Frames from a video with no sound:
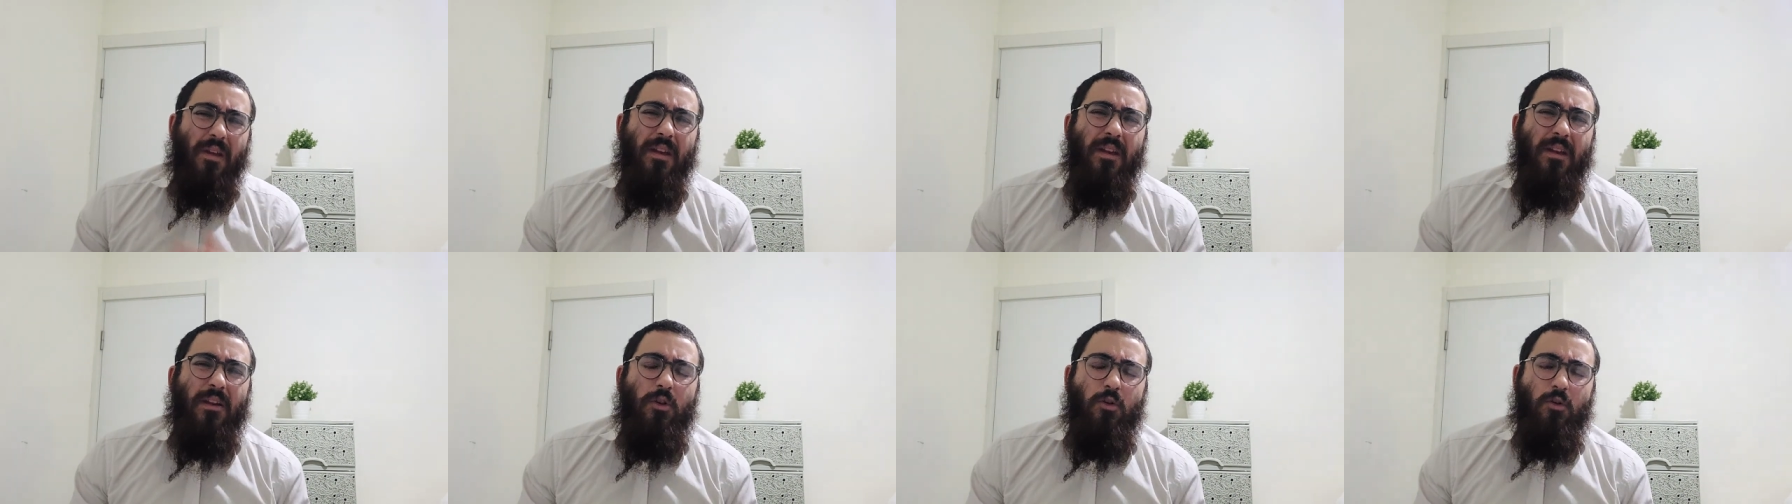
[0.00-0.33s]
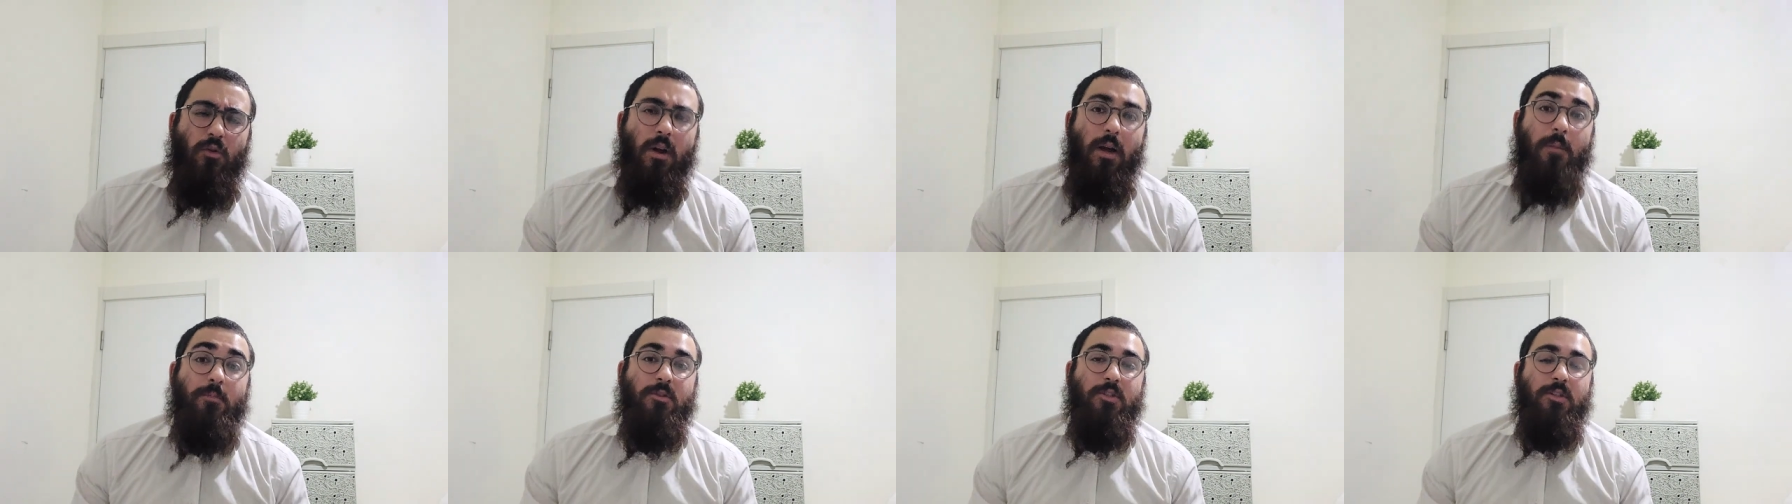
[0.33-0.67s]

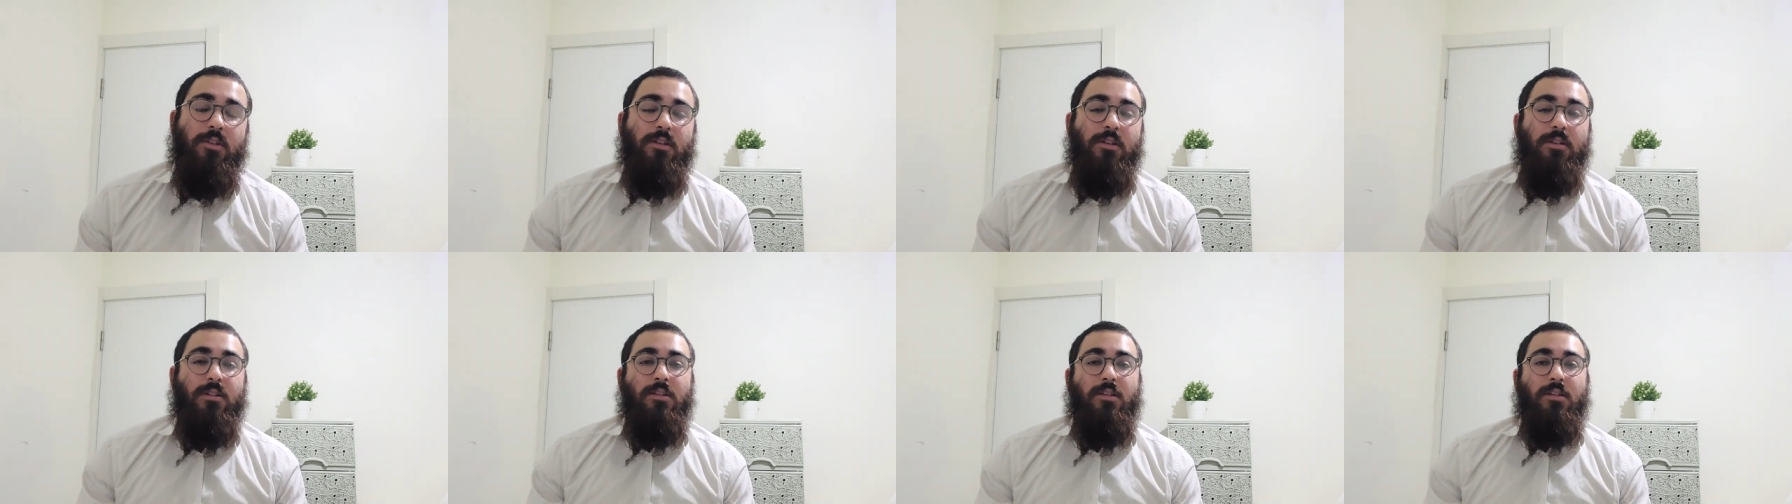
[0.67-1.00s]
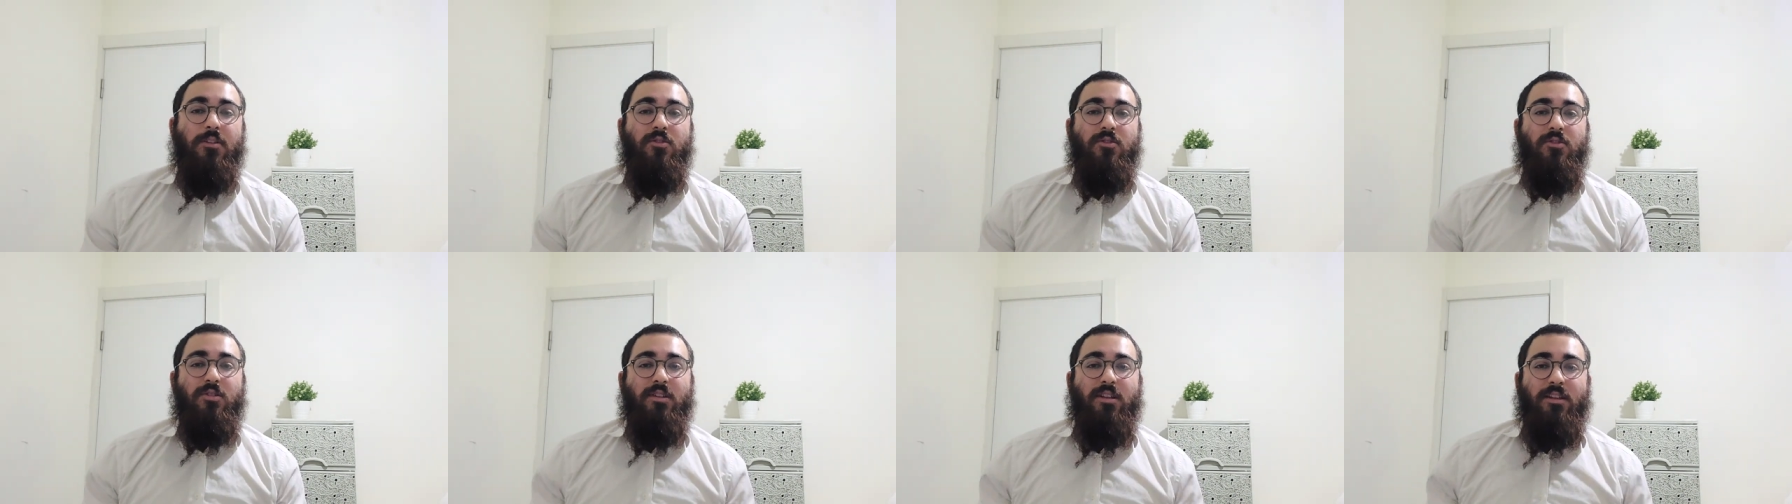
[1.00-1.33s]
corruption. It's
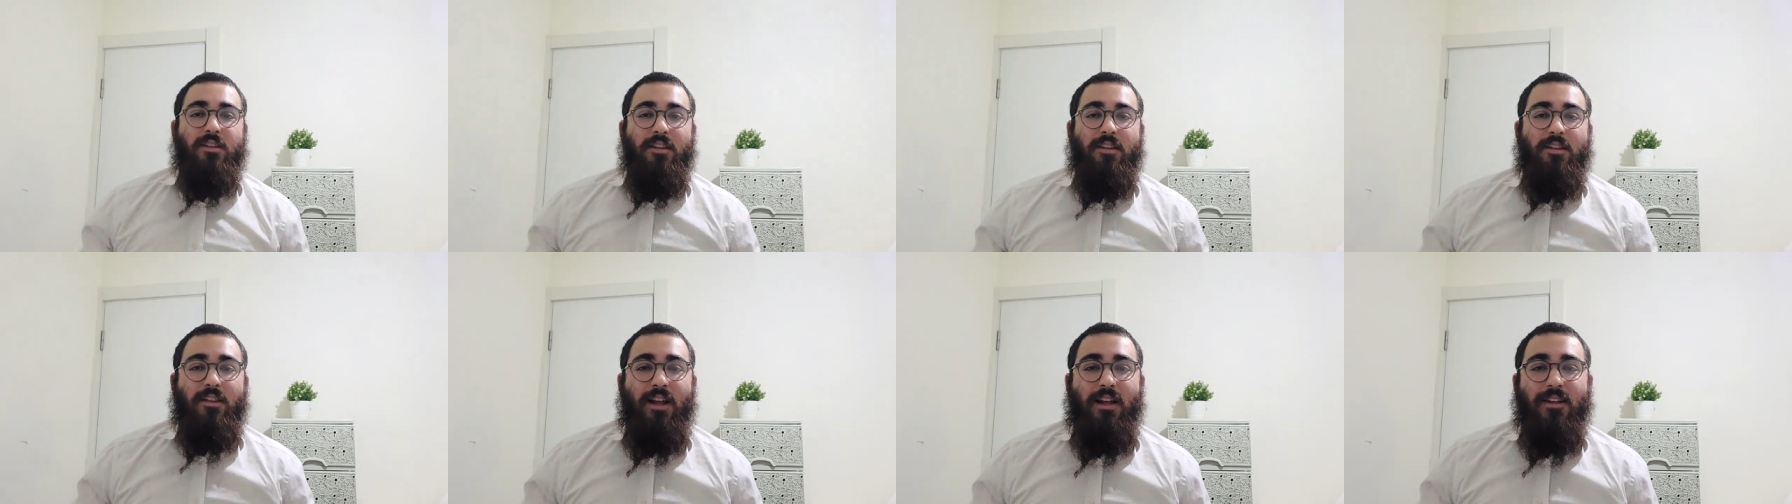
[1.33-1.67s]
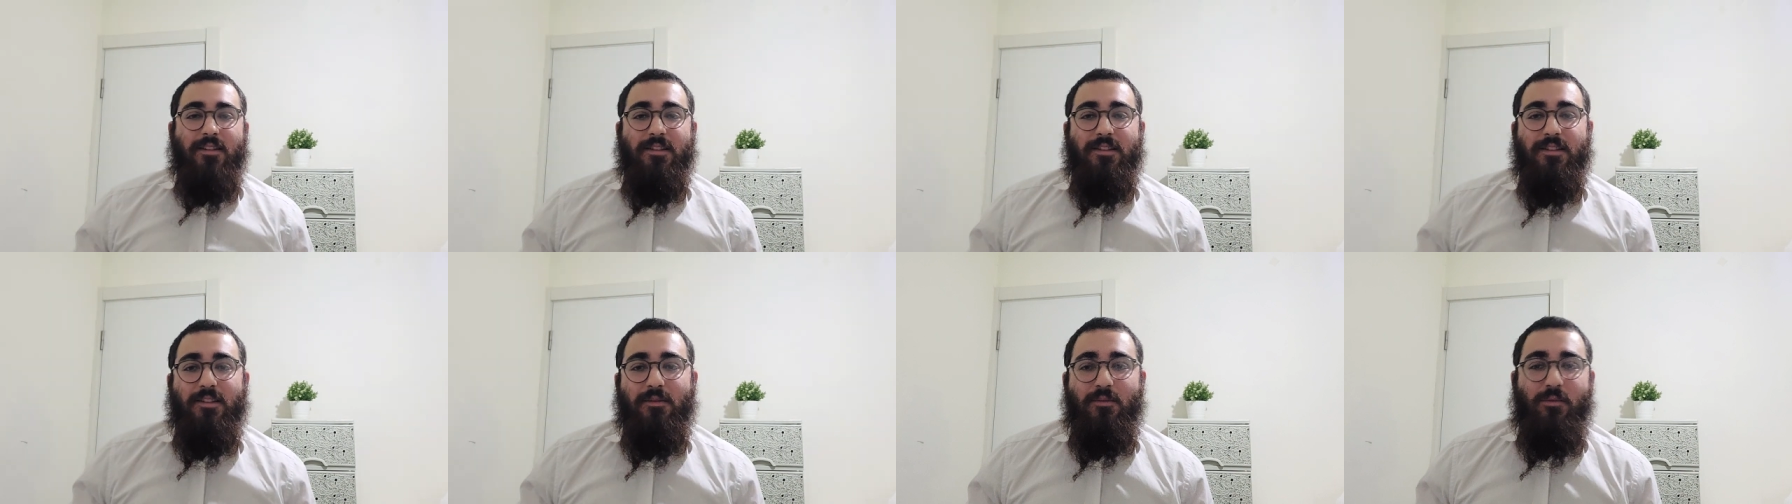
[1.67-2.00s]
interesting that
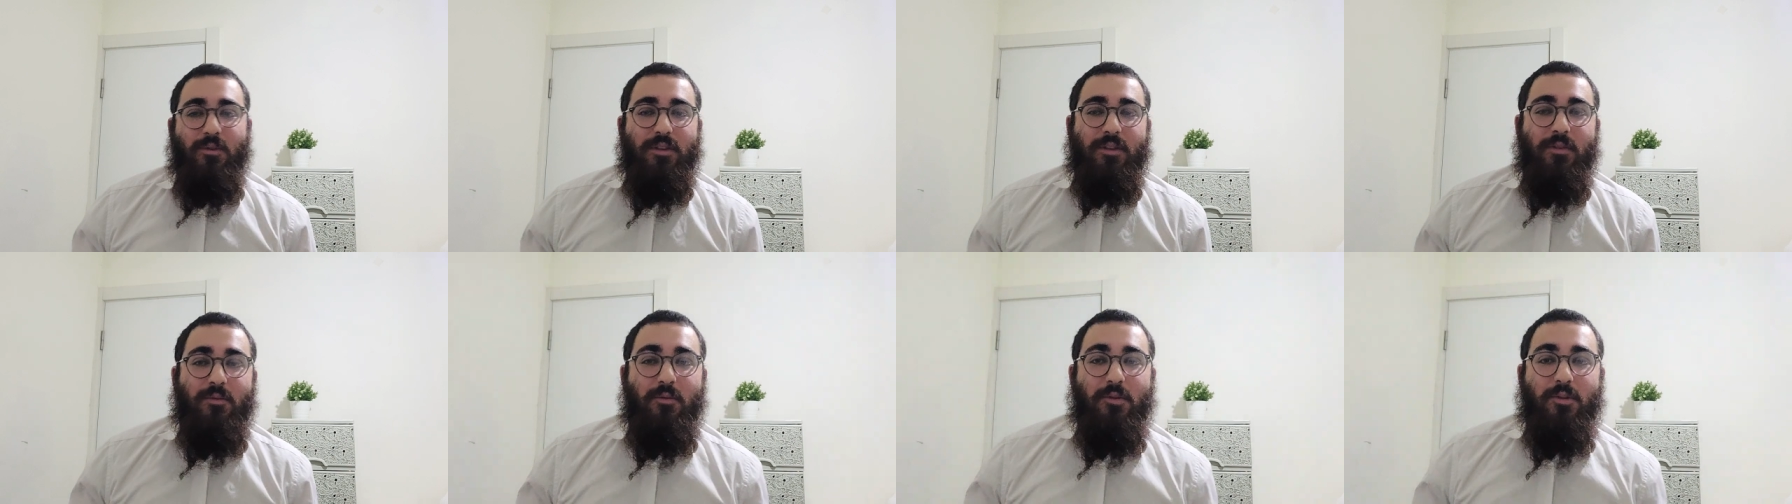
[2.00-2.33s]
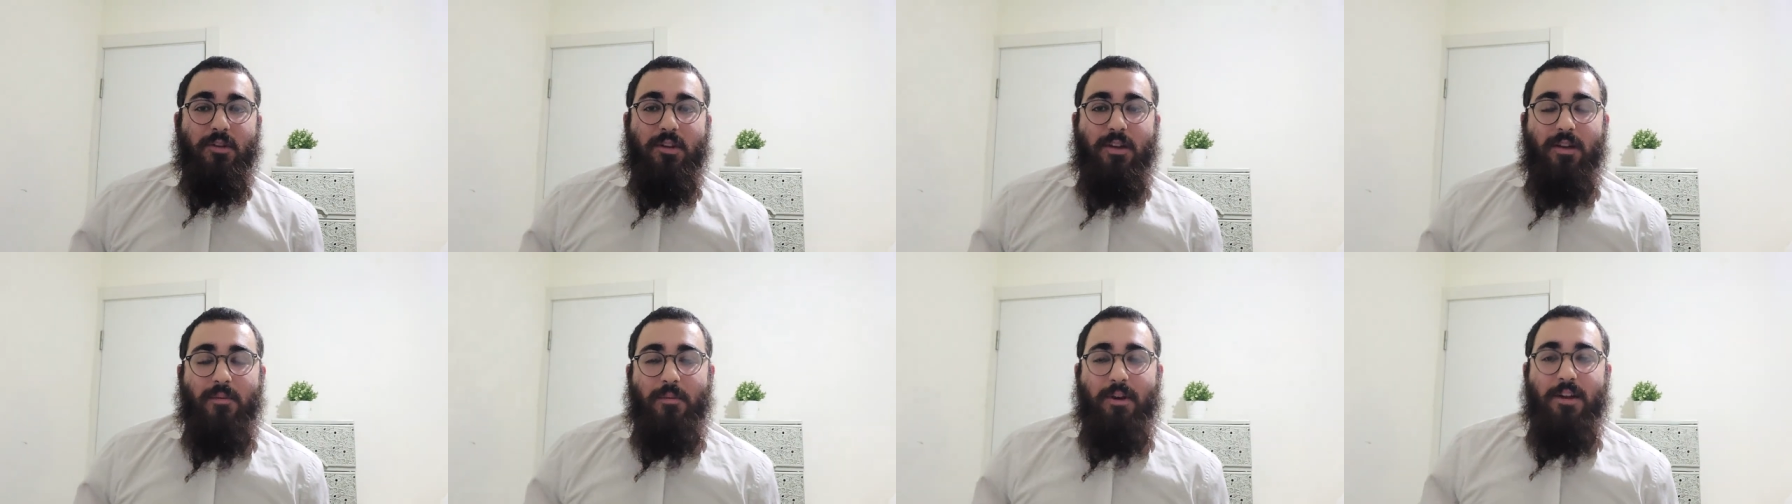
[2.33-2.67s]
that's what the word
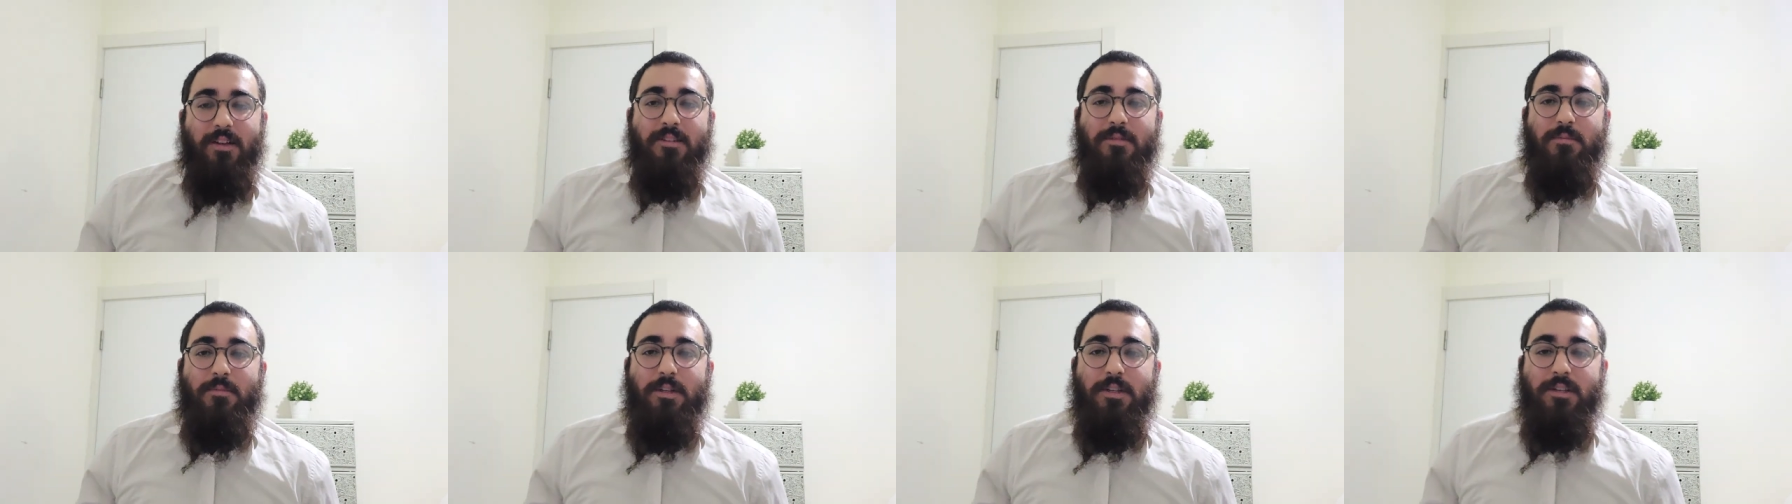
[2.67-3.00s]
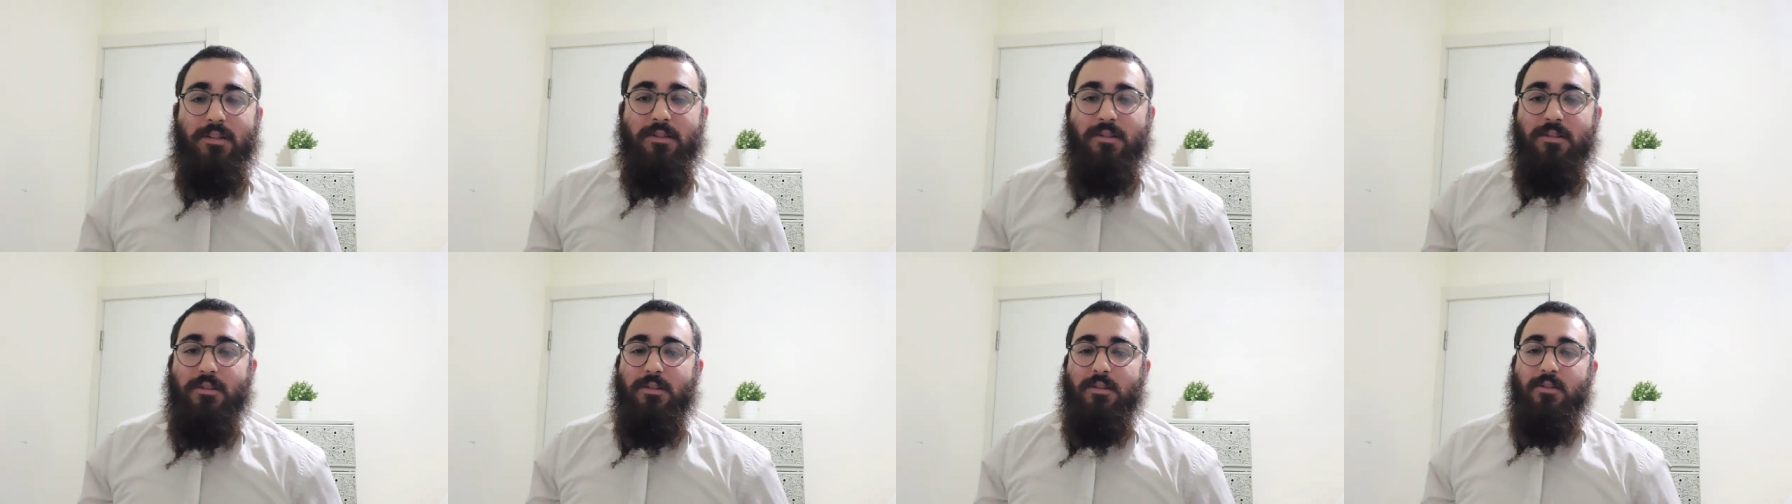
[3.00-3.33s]
Hamas
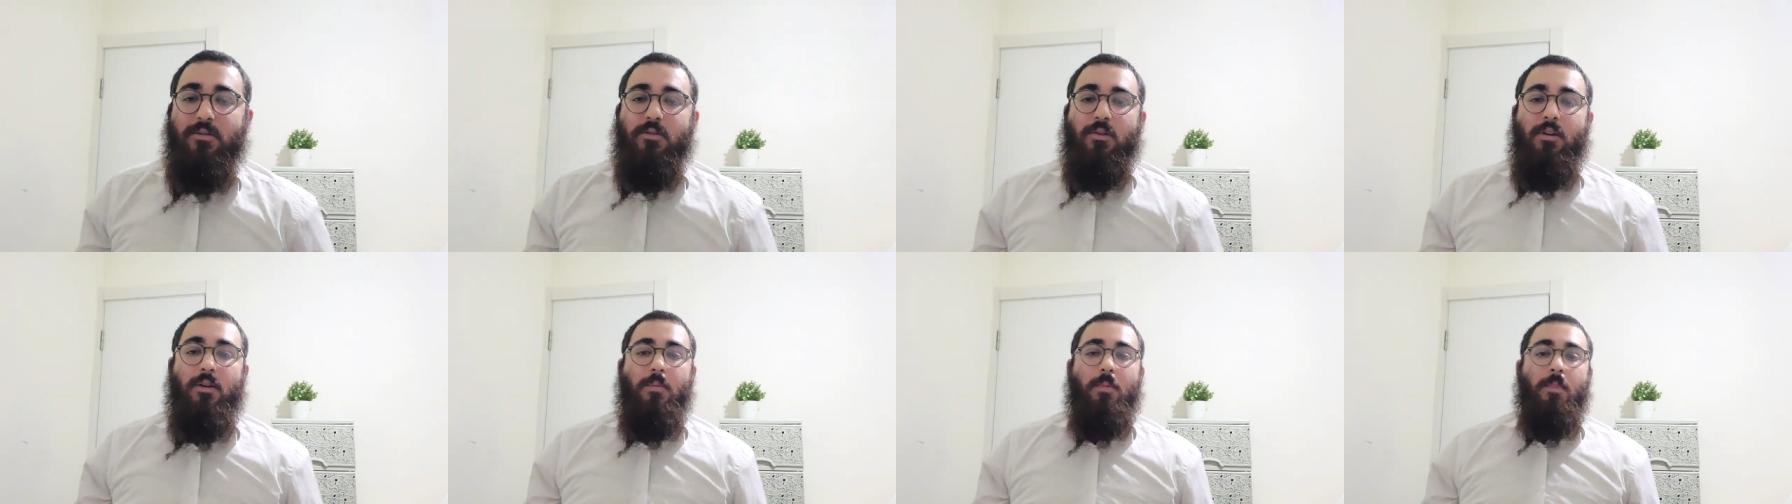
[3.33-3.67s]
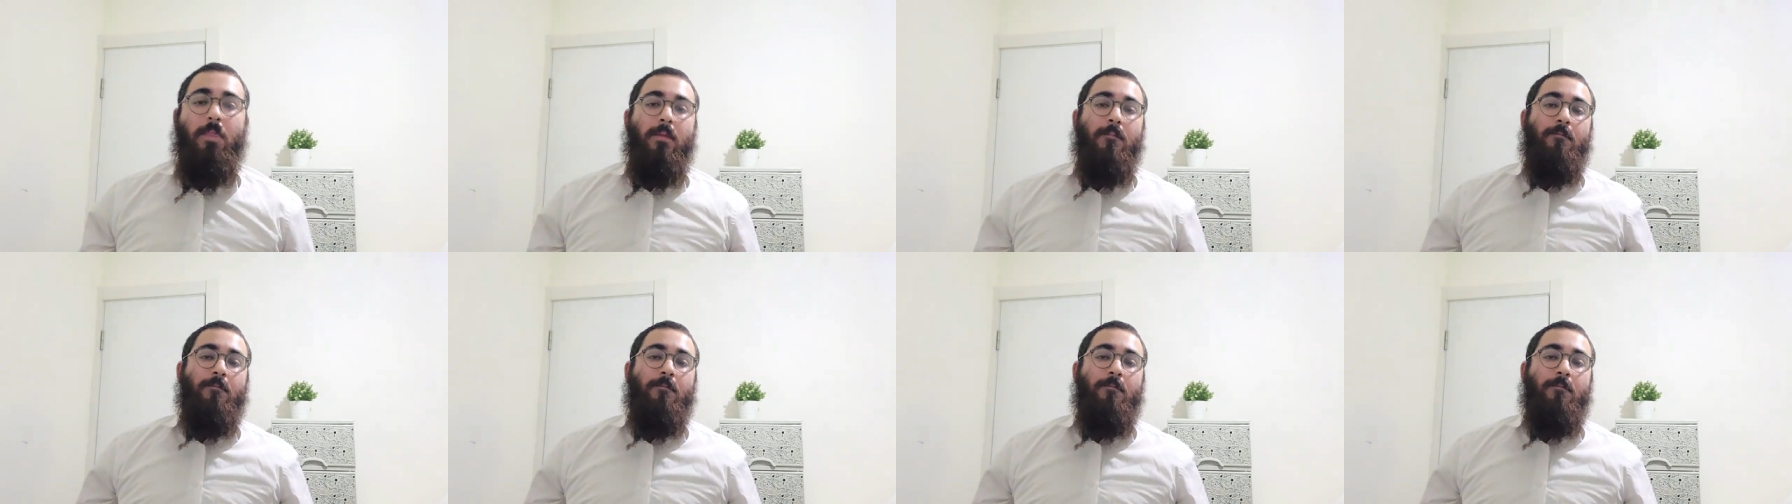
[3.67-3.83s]
means in the Torah.